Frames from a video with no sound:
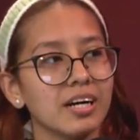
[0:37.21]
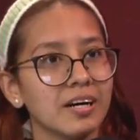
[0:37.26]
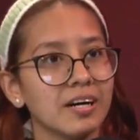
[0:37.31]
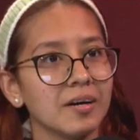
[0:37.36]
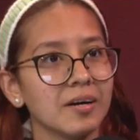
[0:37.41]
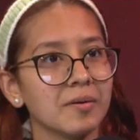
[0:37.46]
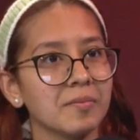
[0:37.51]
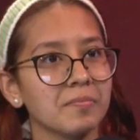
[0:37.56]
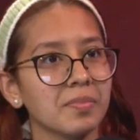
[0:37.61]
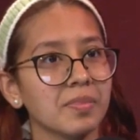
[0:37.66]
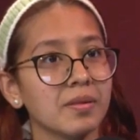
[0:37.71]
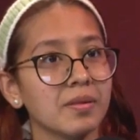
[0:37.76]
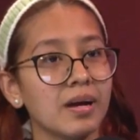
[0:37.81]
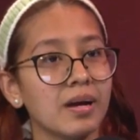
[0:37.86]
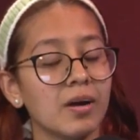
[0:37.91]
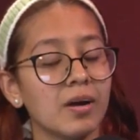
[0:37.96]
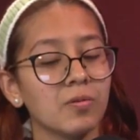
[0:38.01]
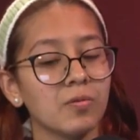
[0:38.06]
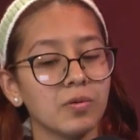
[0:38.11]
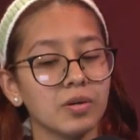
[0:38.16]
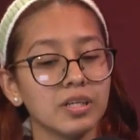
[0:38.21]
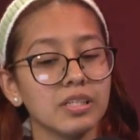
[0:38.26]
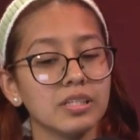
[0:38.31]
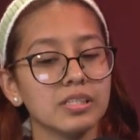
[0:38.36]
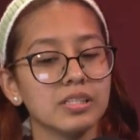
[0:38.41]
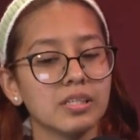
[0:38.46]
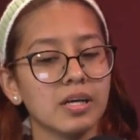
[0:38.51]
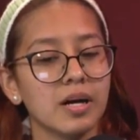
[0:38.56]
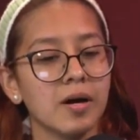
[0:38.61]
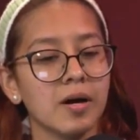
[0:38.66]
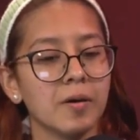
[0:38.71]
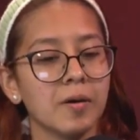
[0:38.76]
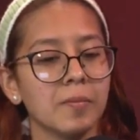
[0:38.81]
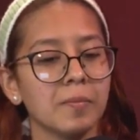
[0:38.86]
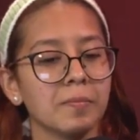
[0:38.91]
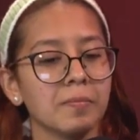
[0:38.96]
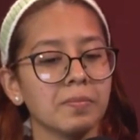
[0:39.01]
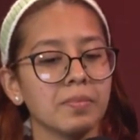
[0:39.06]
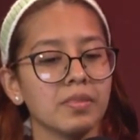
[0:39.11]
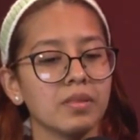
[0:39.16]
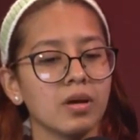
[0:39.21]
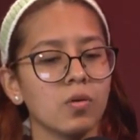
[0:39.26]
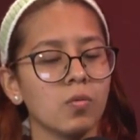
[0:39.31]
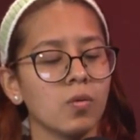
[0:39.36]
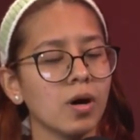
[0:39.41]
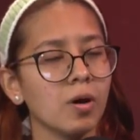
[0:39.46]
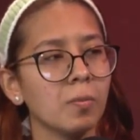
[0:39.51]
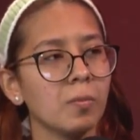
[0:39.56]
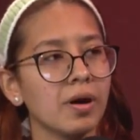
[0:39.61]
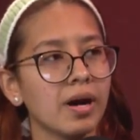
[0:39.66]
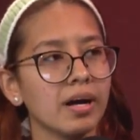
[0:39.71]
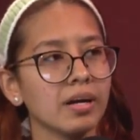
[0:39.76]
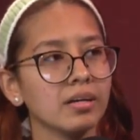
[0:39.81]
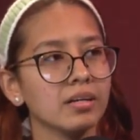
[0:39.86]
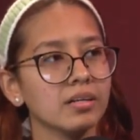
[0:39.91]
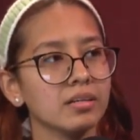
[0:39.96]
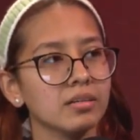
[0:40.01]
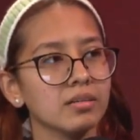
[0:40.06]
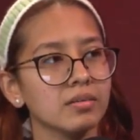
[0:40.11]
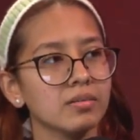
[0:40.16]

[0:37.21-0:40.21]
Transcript: Um, I was um, a while back,